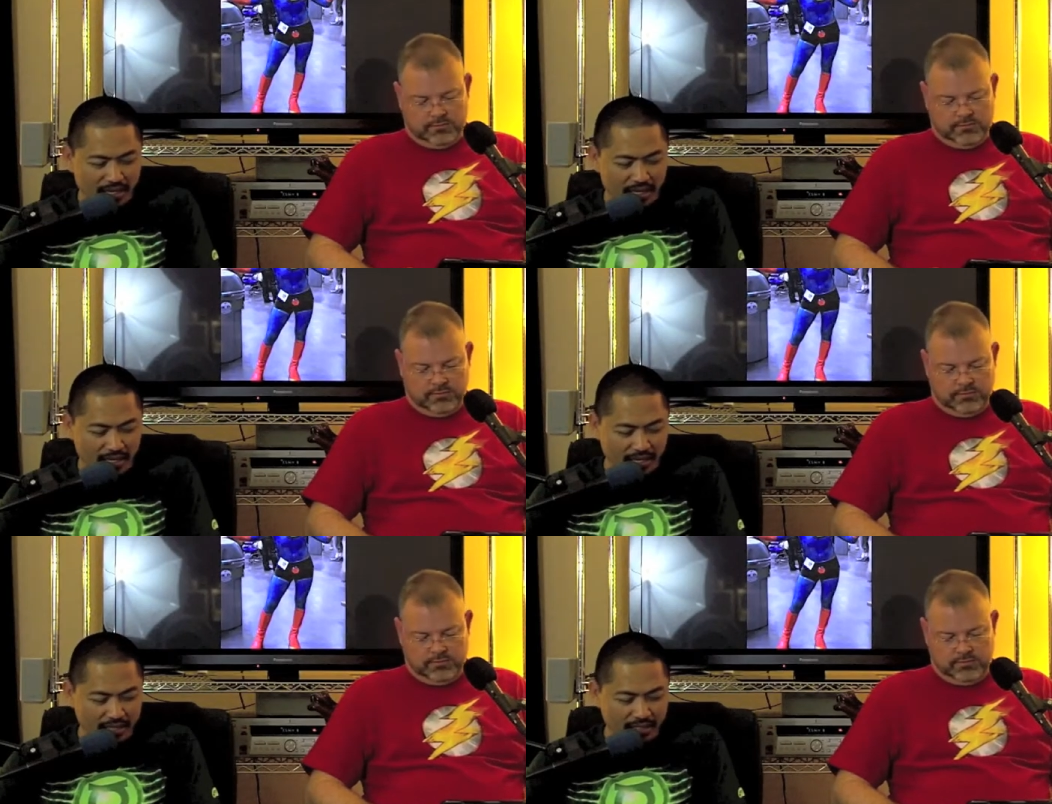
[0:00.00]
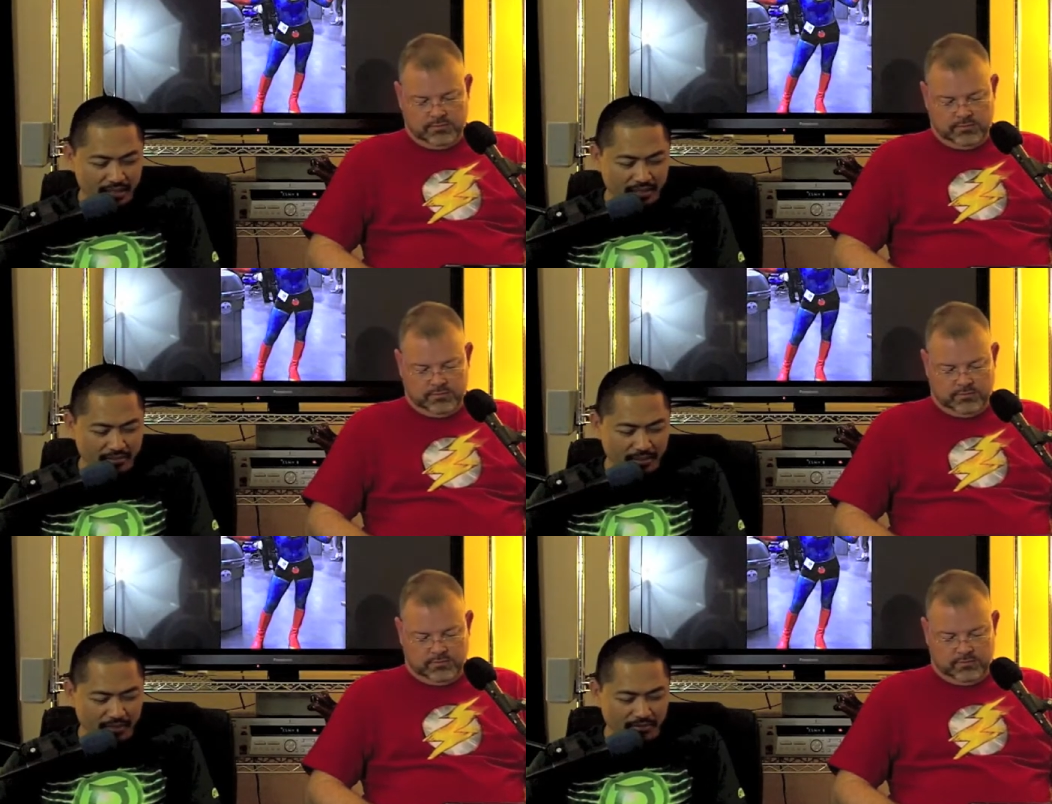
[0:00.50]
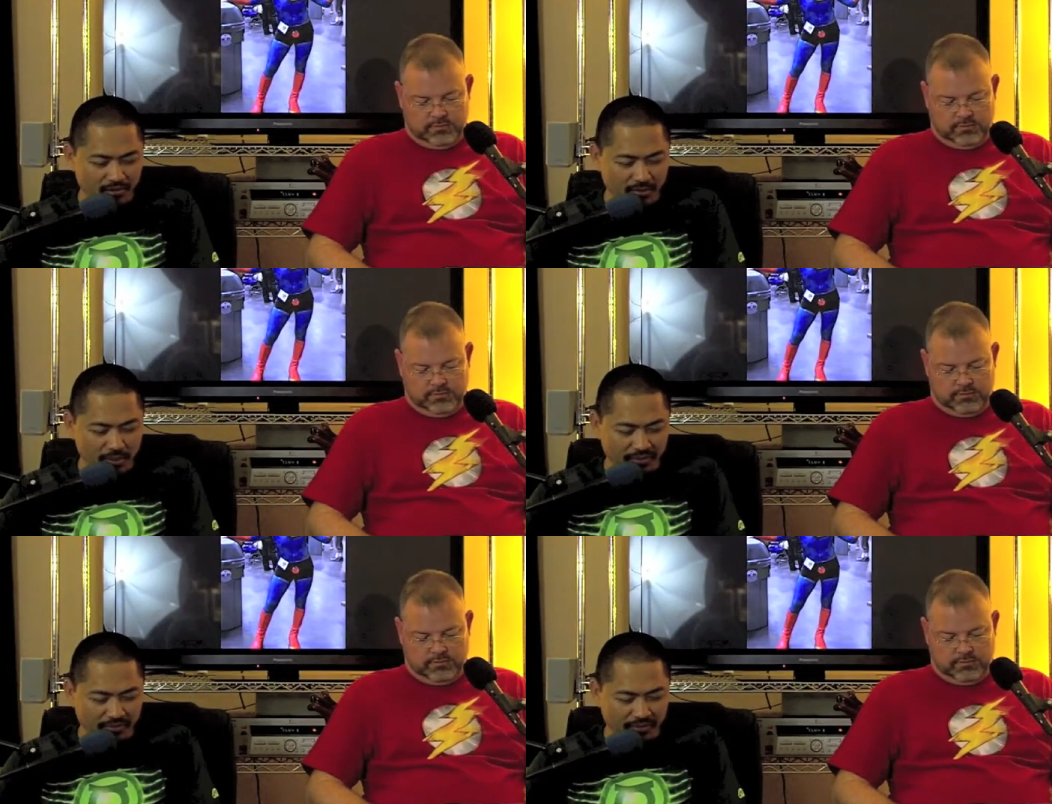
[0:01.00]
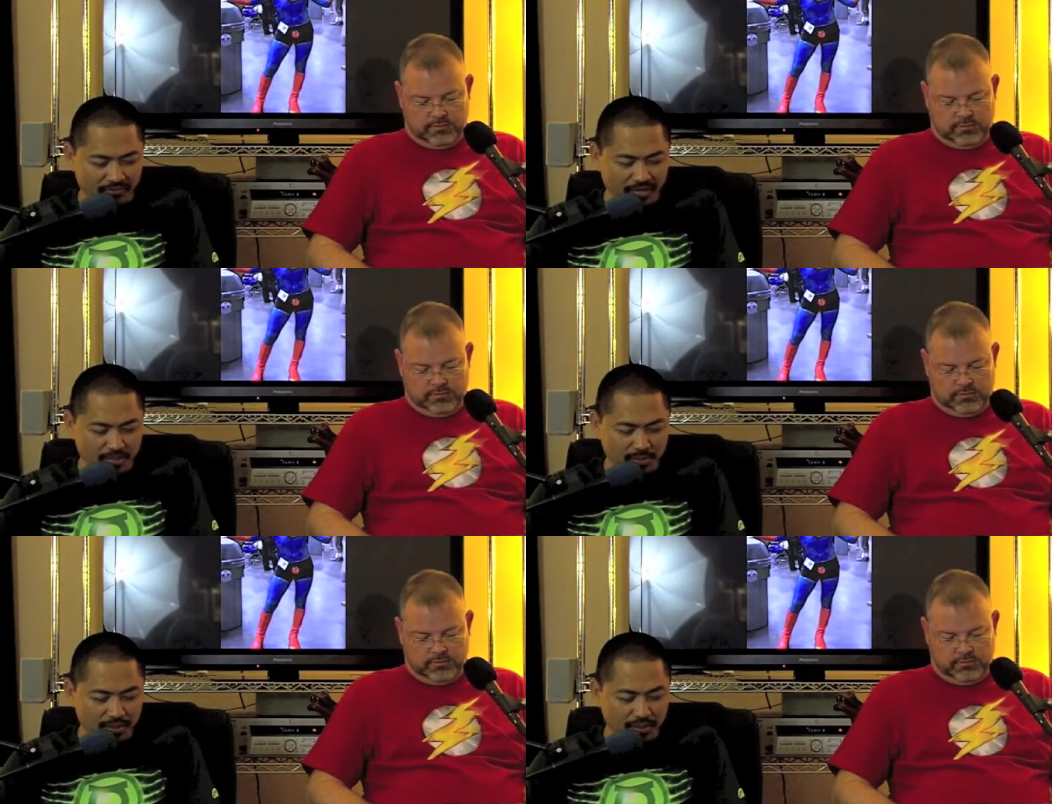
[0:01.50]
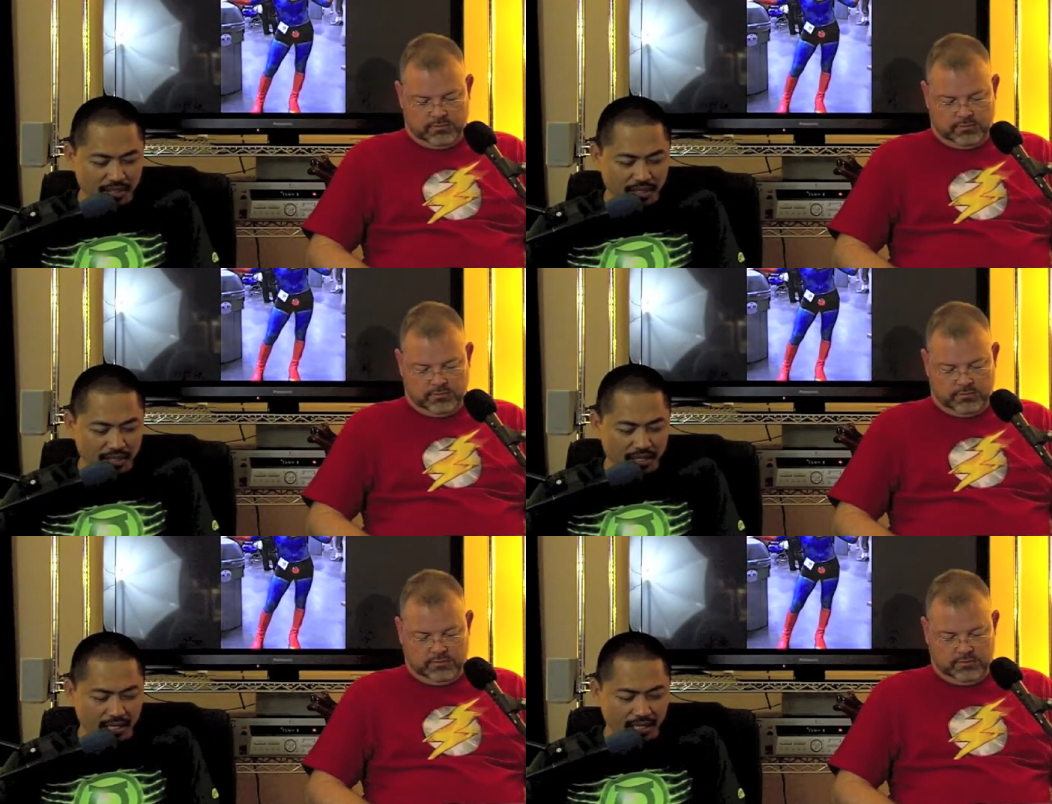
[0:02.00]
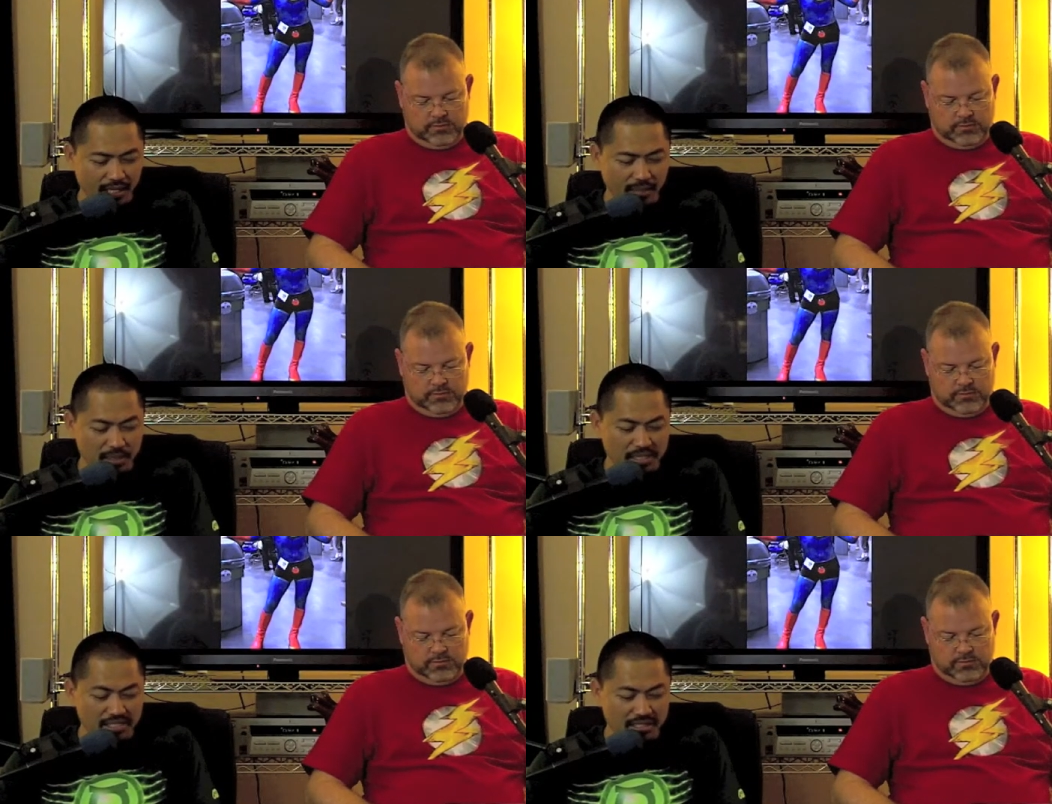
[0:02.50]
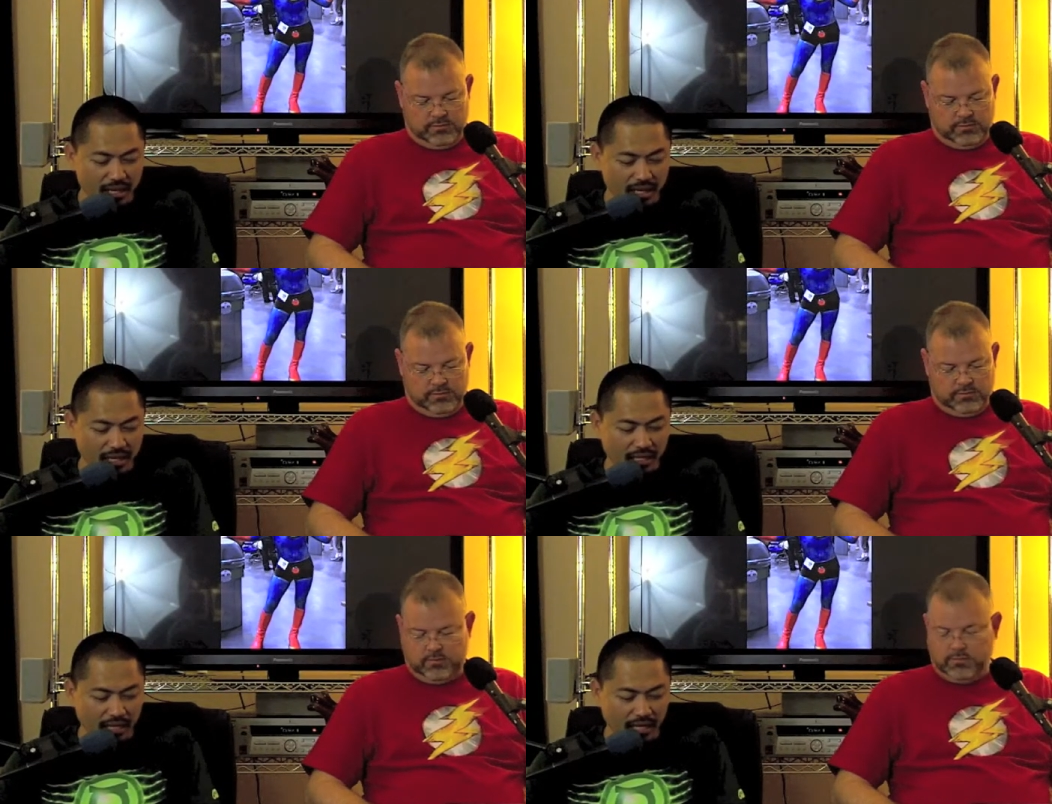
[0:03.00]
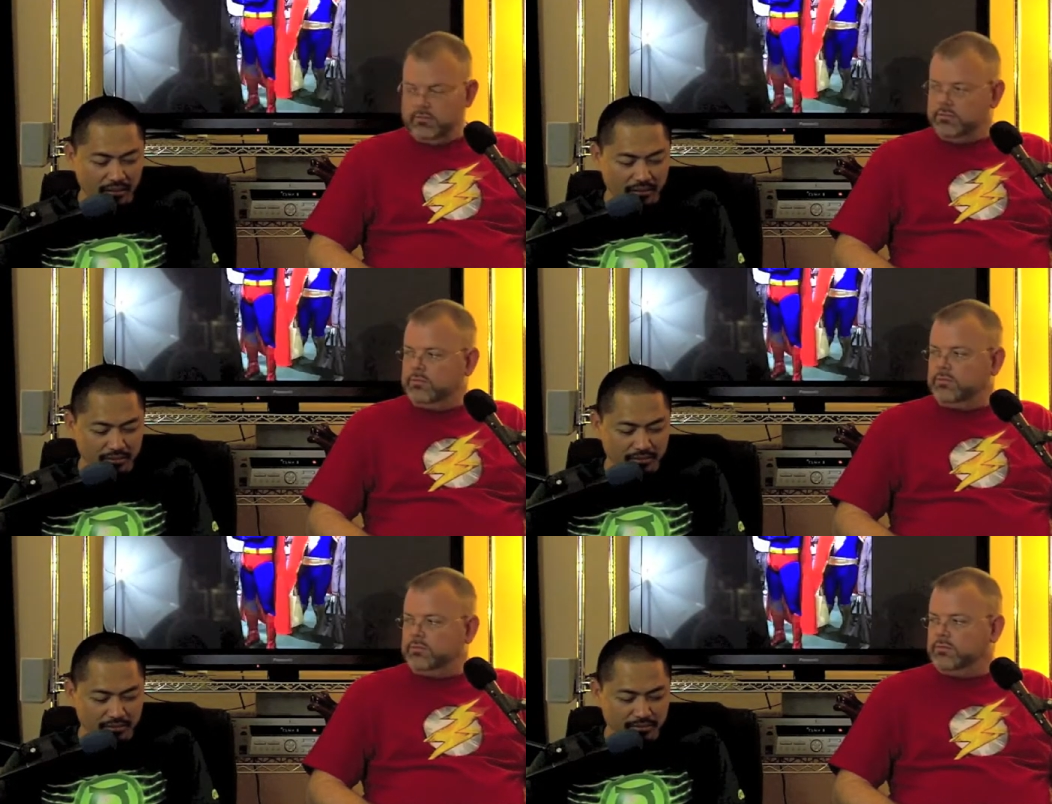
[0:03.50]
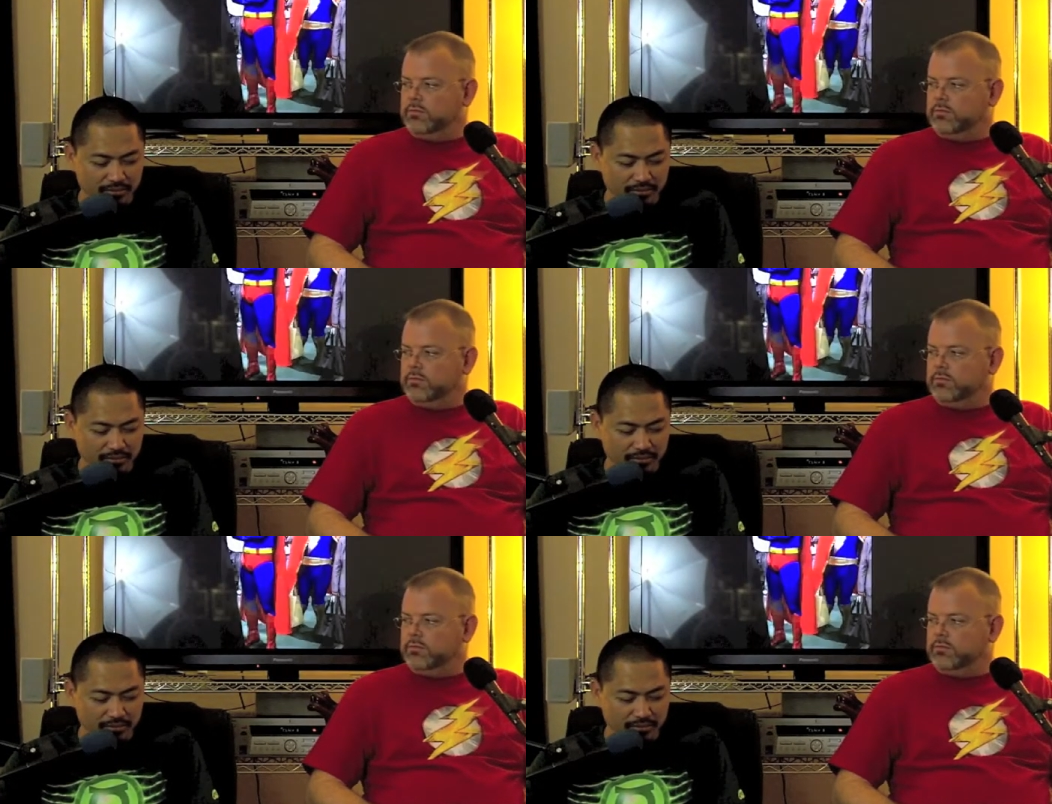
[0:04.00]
Speaker 1: And a, a, few people from Facebook. Uh, Mistake Carlo.